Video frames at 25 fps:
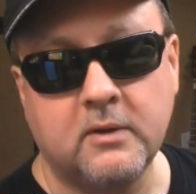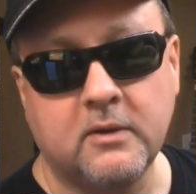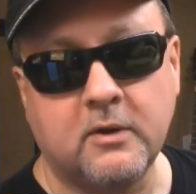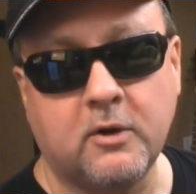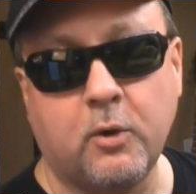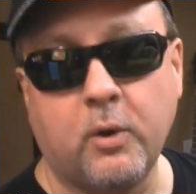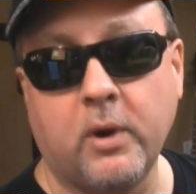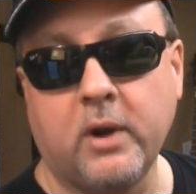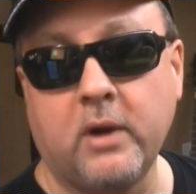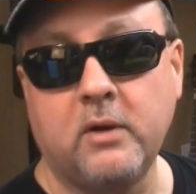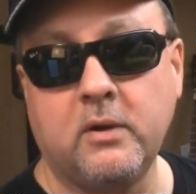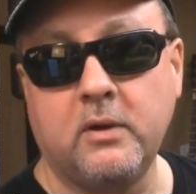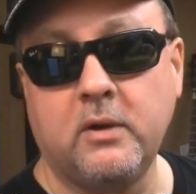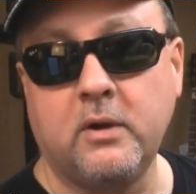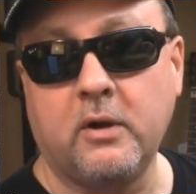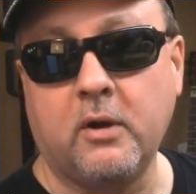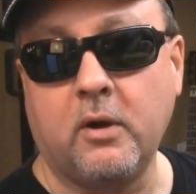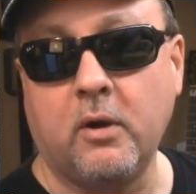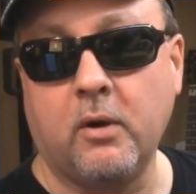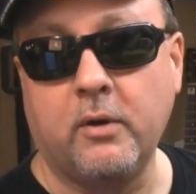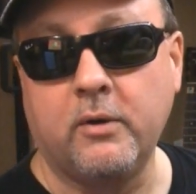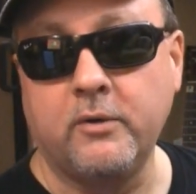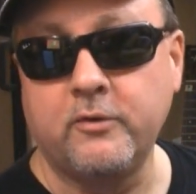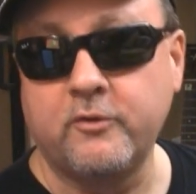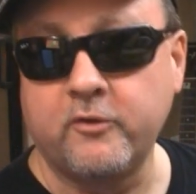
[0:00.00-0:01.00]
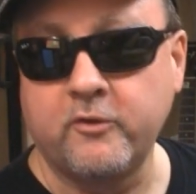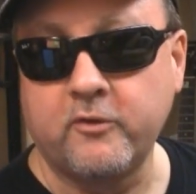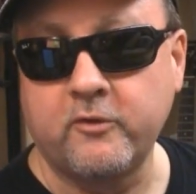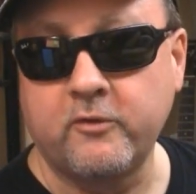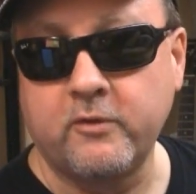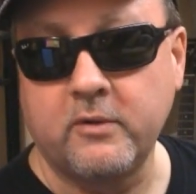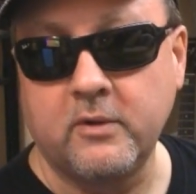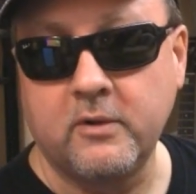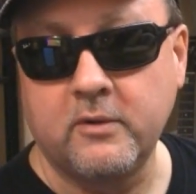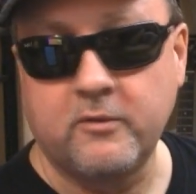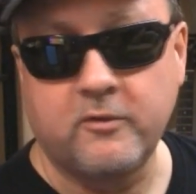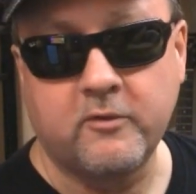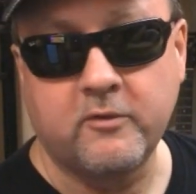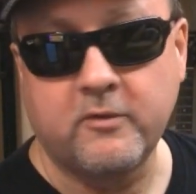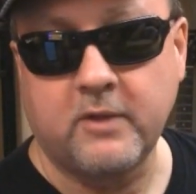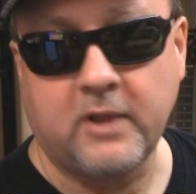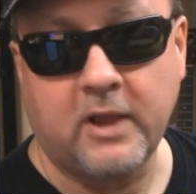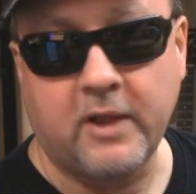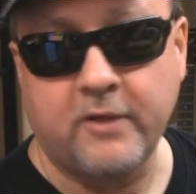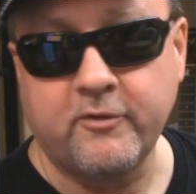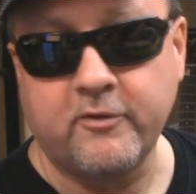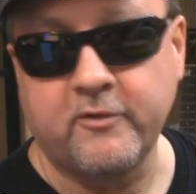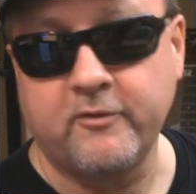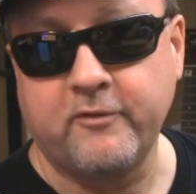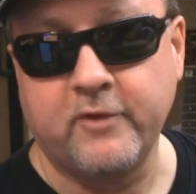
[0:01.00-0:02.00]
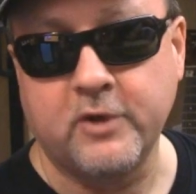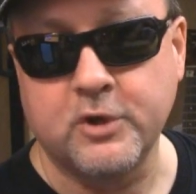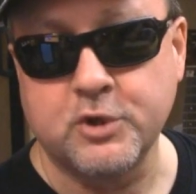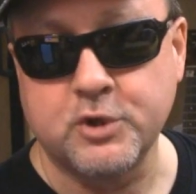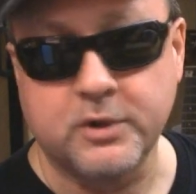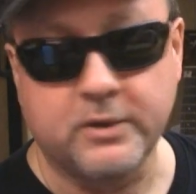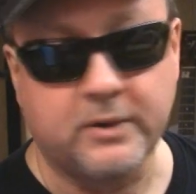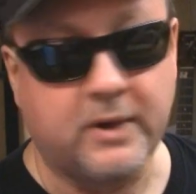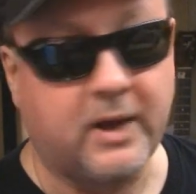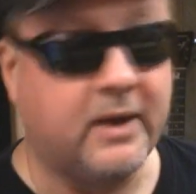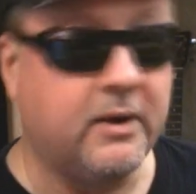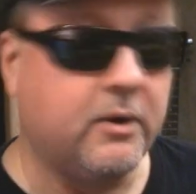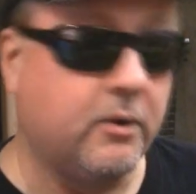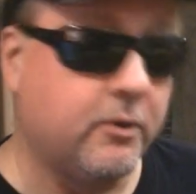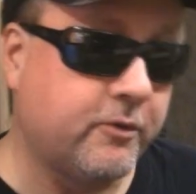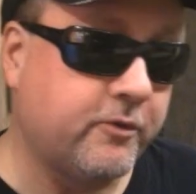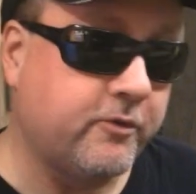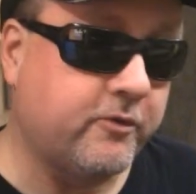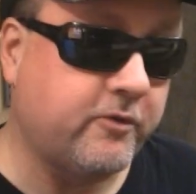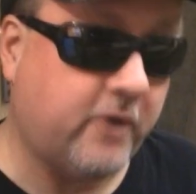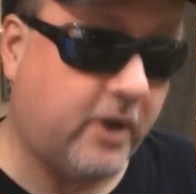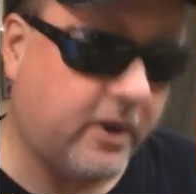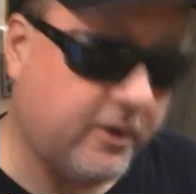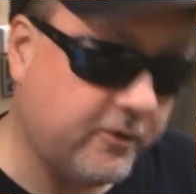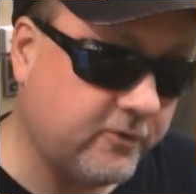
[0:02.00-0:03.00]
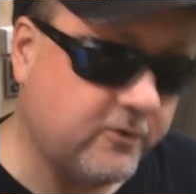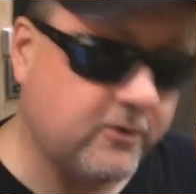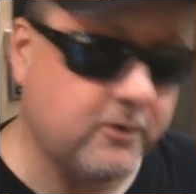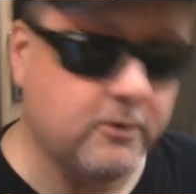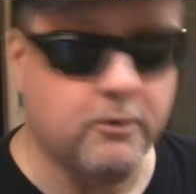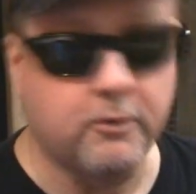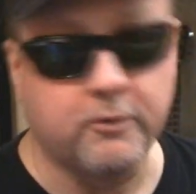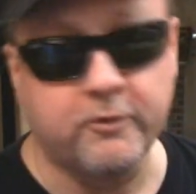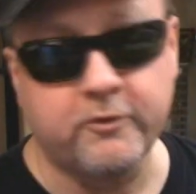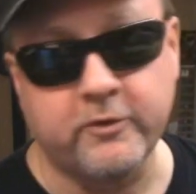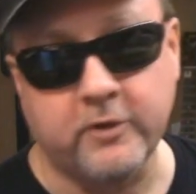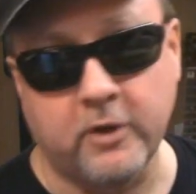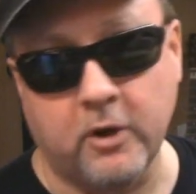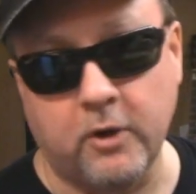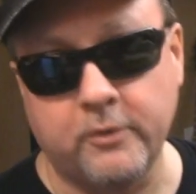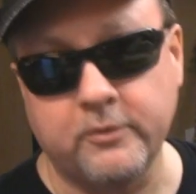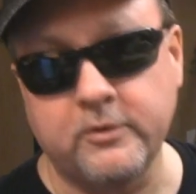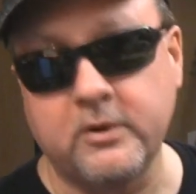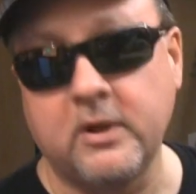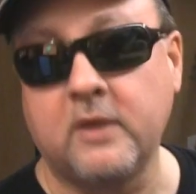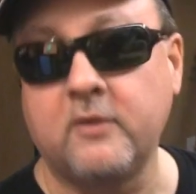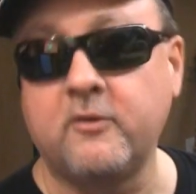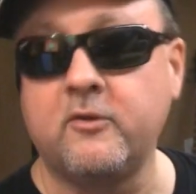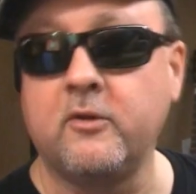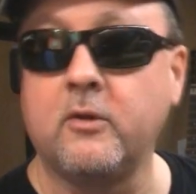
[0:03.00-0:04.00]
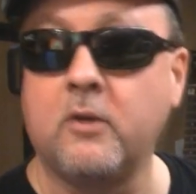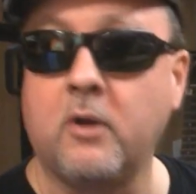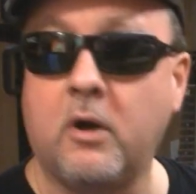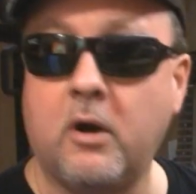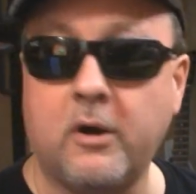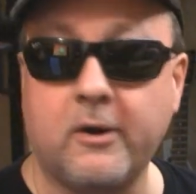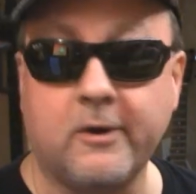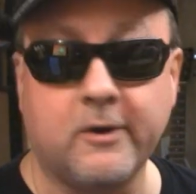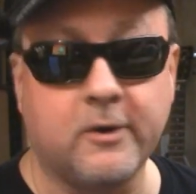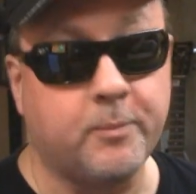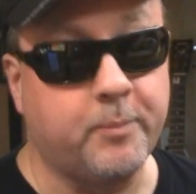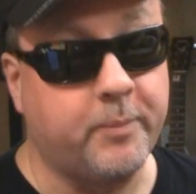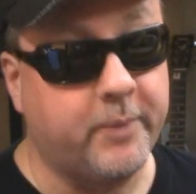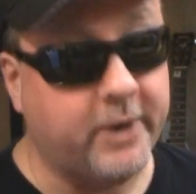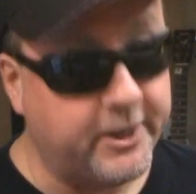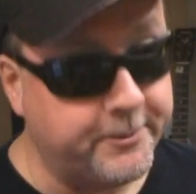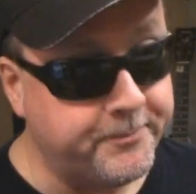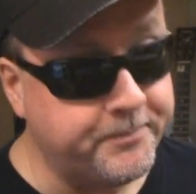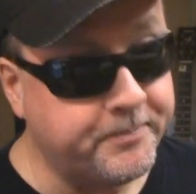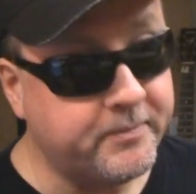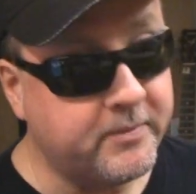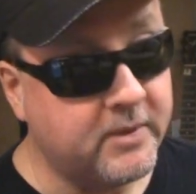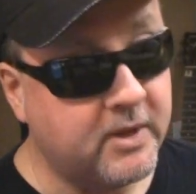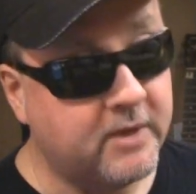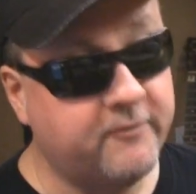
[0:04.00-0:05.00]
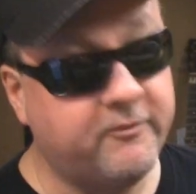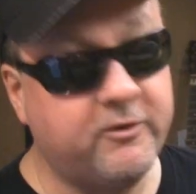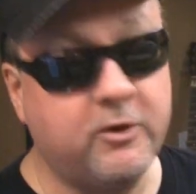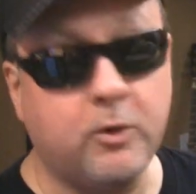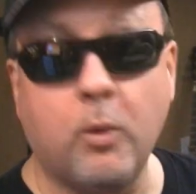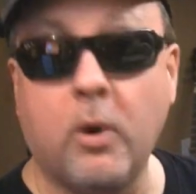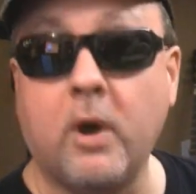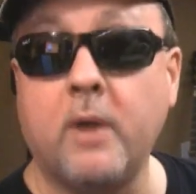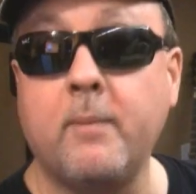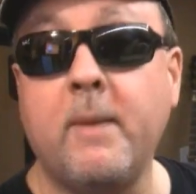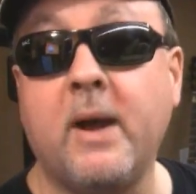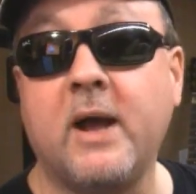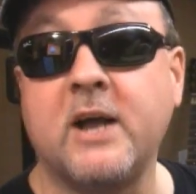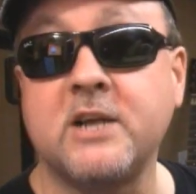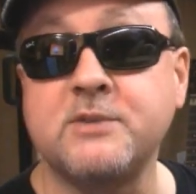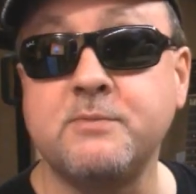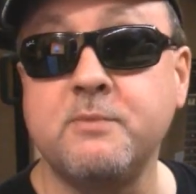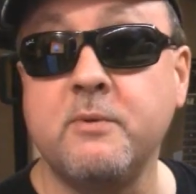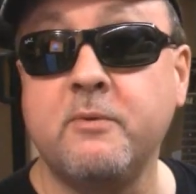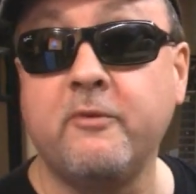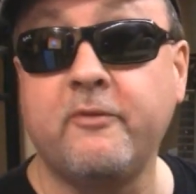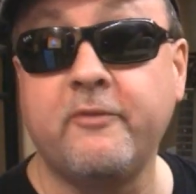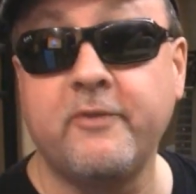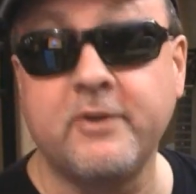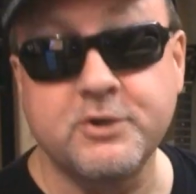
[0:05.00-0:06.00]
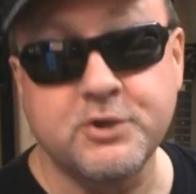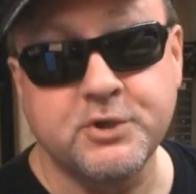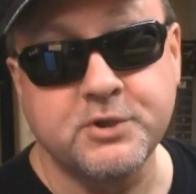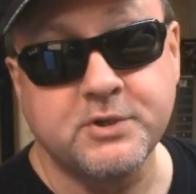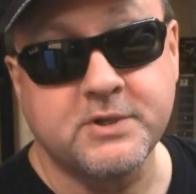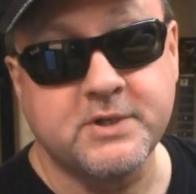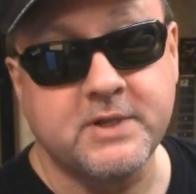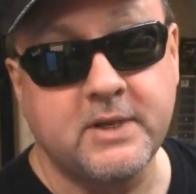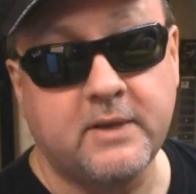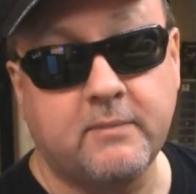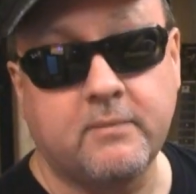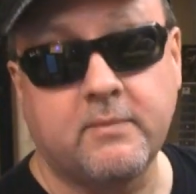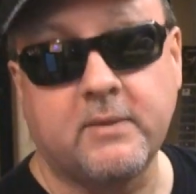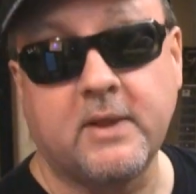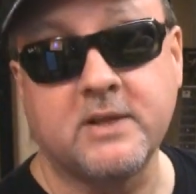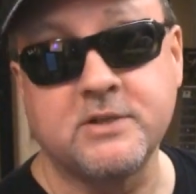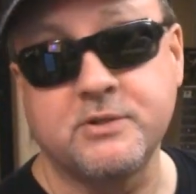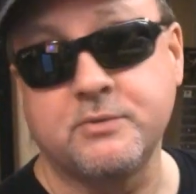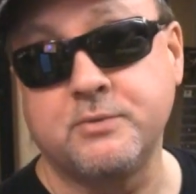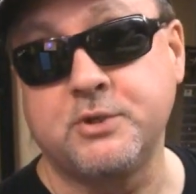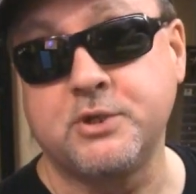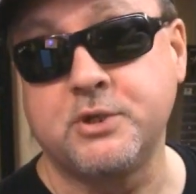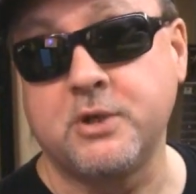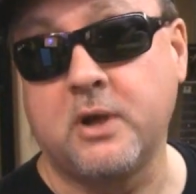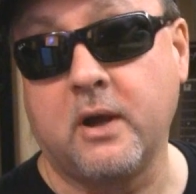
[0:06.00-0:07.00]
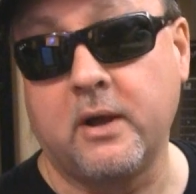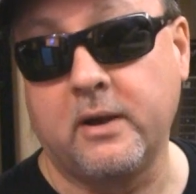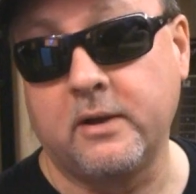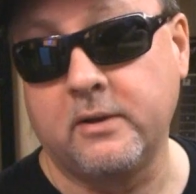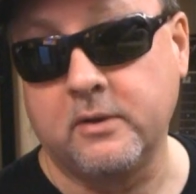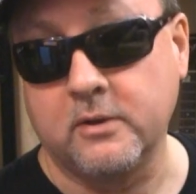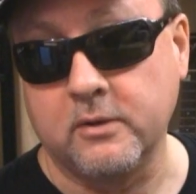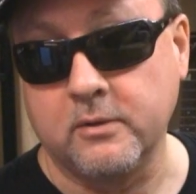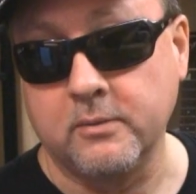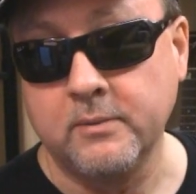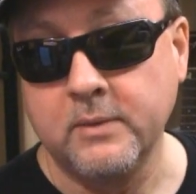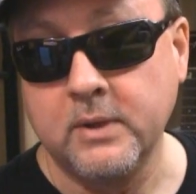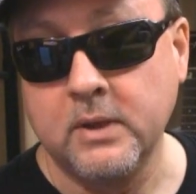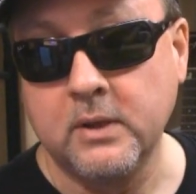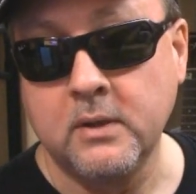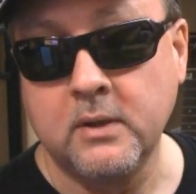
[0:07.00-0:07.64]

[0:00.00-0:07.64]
The quicker you go, it's less efficient. I know it sucks to go slow, it takes you longer, but if you want maximum efficiency, that's what you got to do.